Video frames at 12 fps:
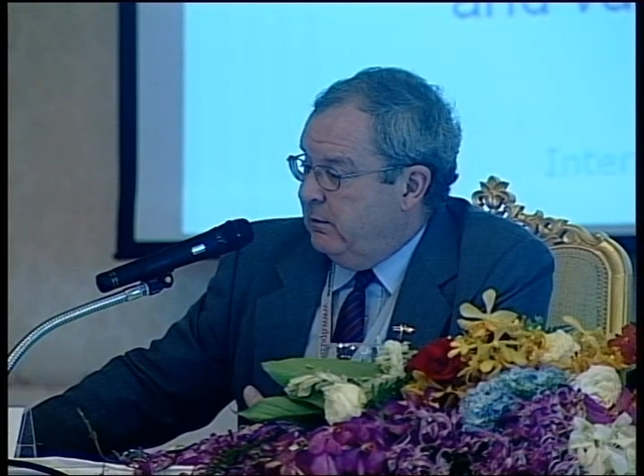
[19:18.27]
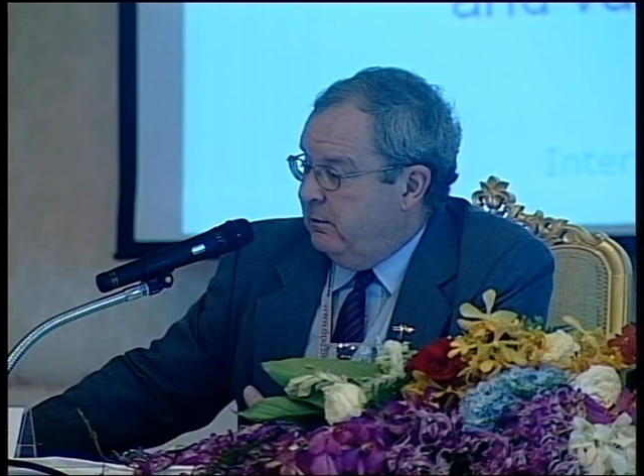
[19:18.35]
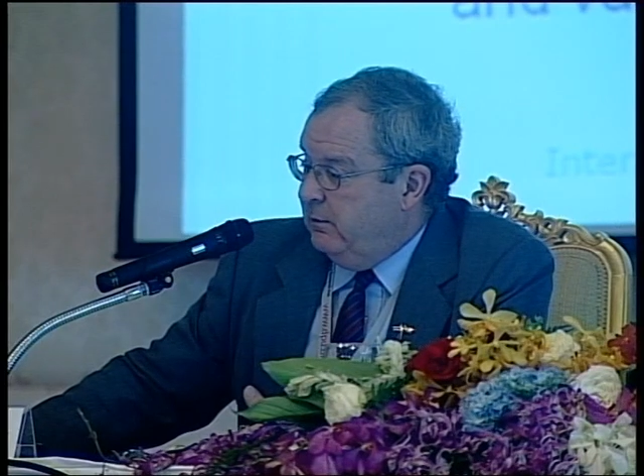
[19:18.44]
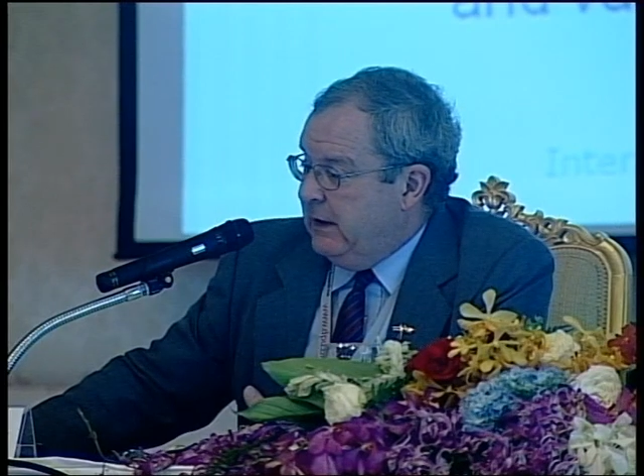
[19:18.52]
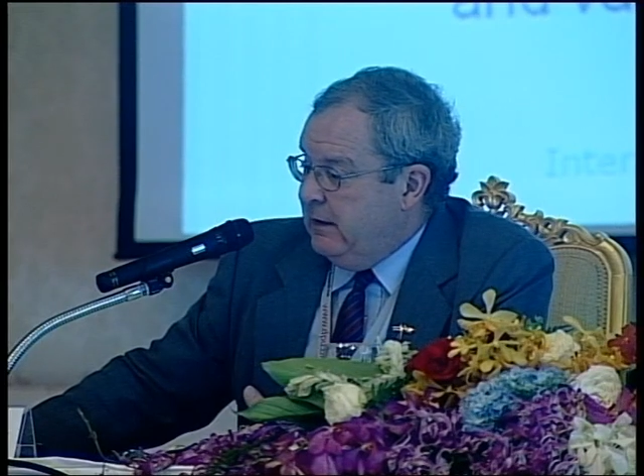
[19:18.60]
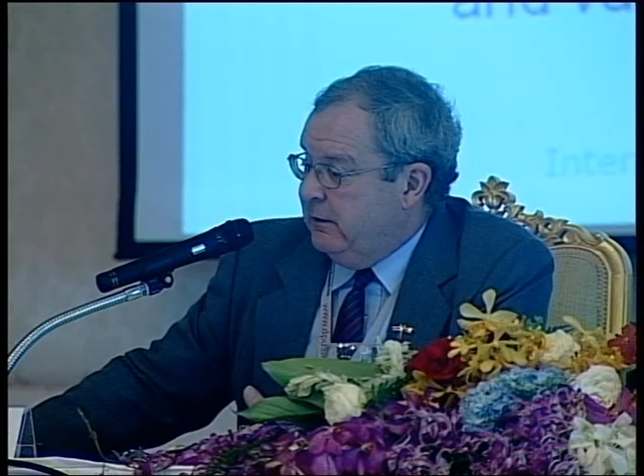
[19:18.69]

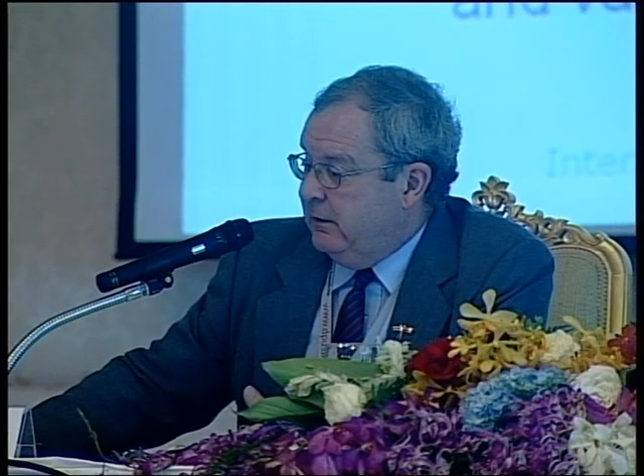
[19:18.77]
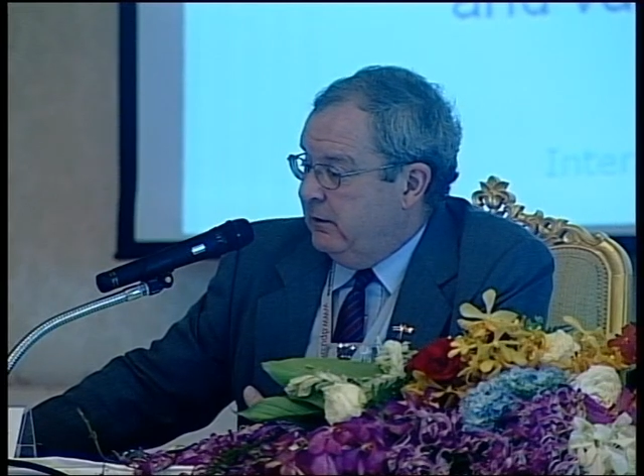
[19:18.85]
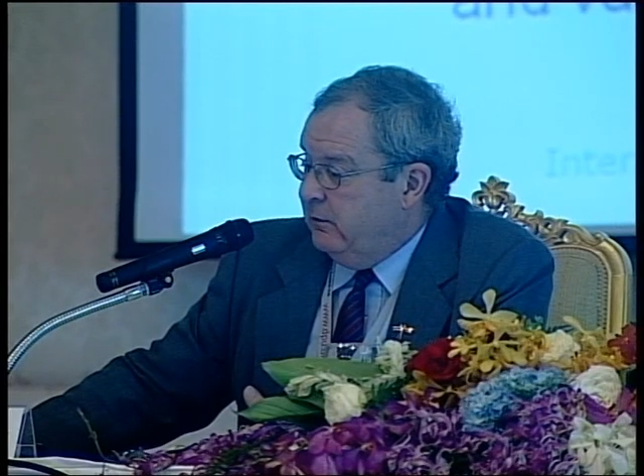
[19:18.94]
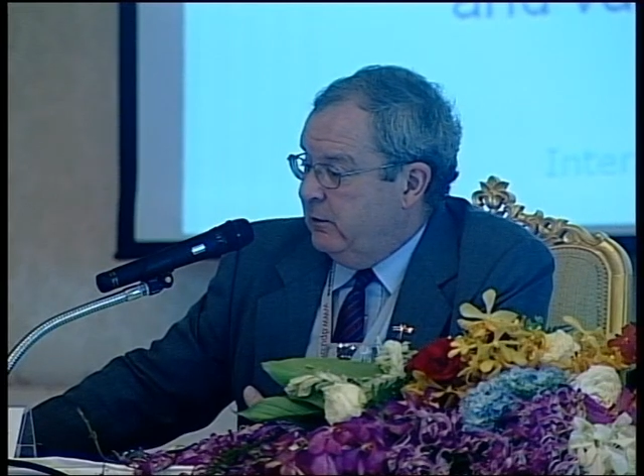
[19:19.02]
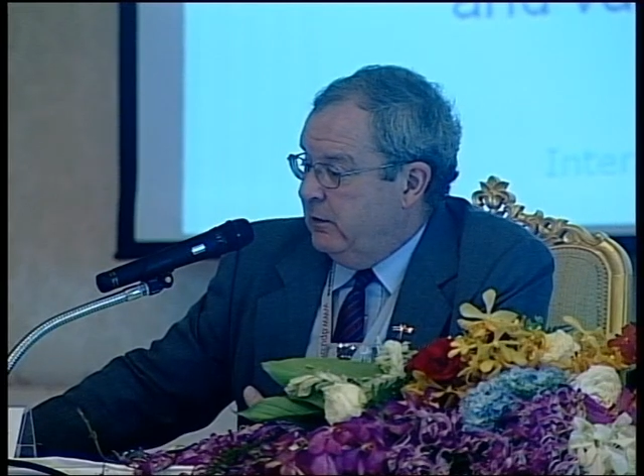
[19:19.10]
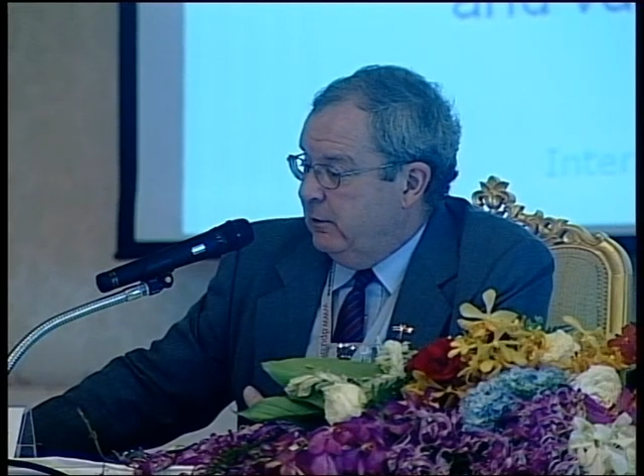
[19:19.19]
benefits
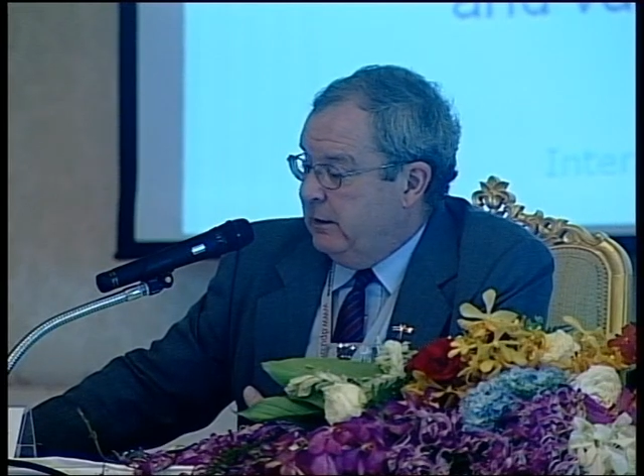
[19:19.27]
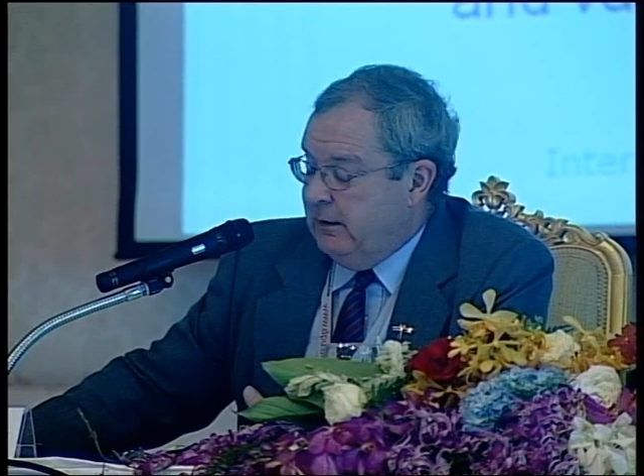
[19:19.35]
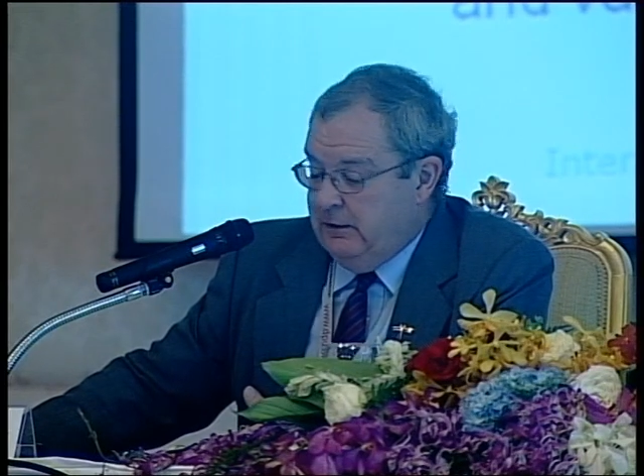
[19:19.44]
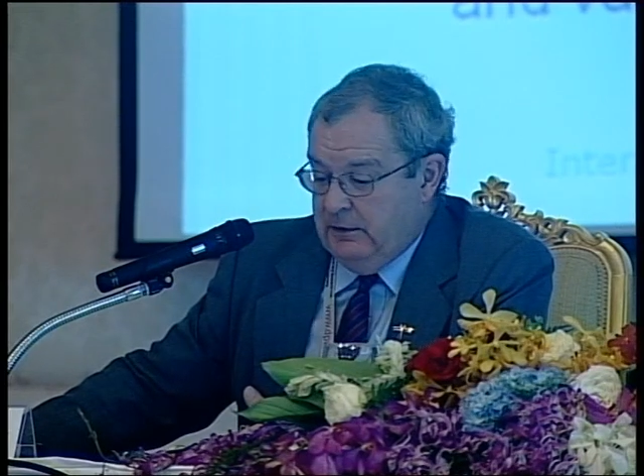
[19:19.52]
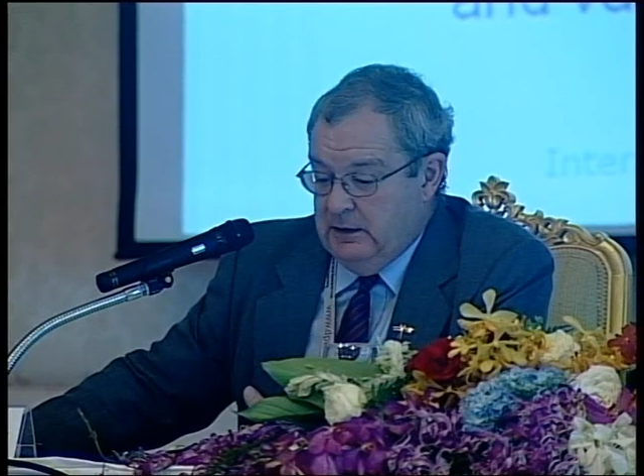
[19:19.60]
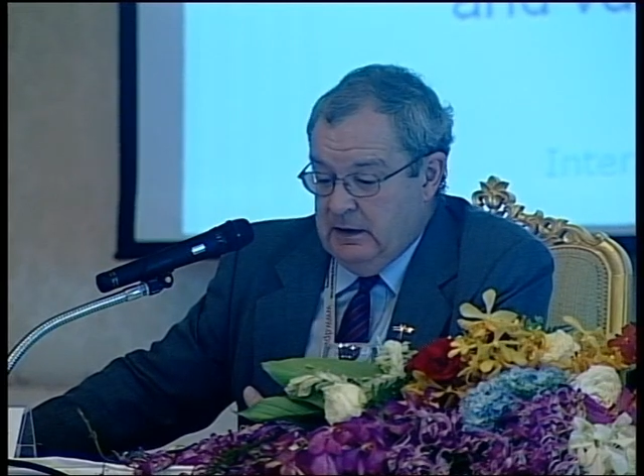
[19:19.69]
of
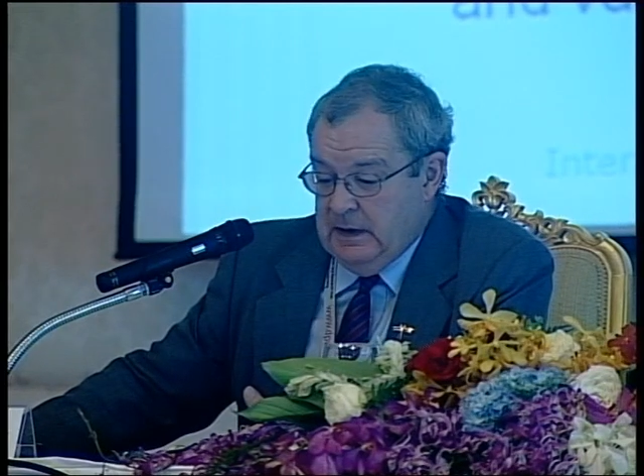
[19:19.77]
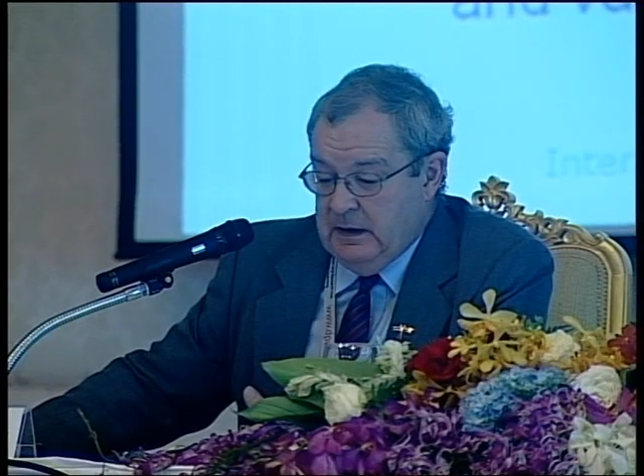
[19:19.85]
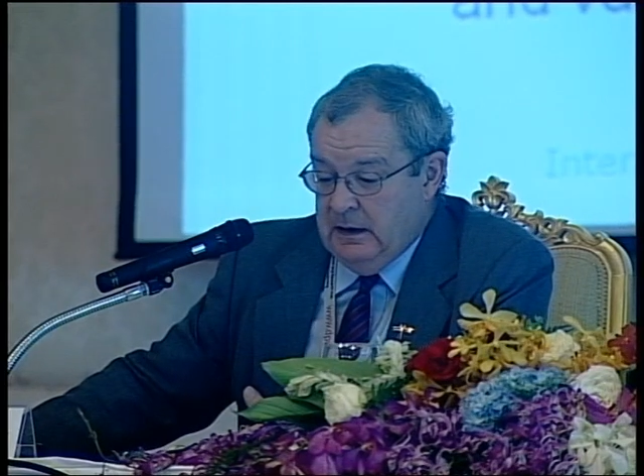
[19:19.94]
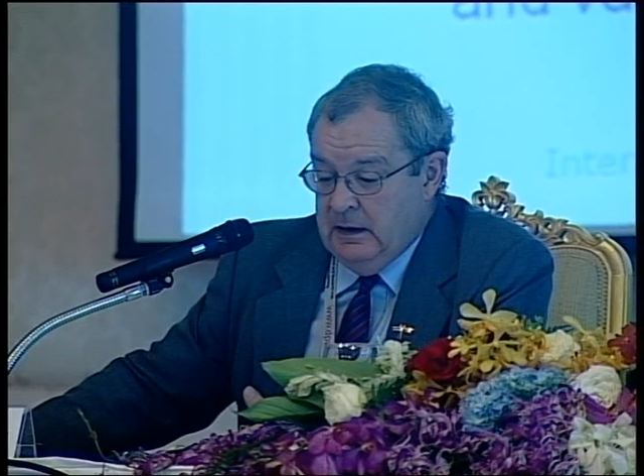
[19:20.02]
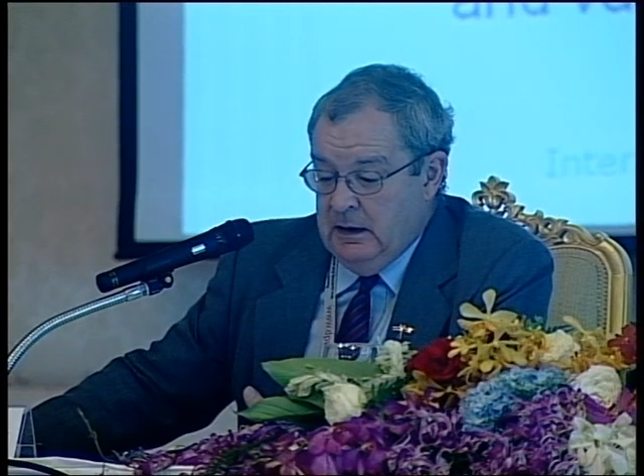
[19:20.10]
workplace learning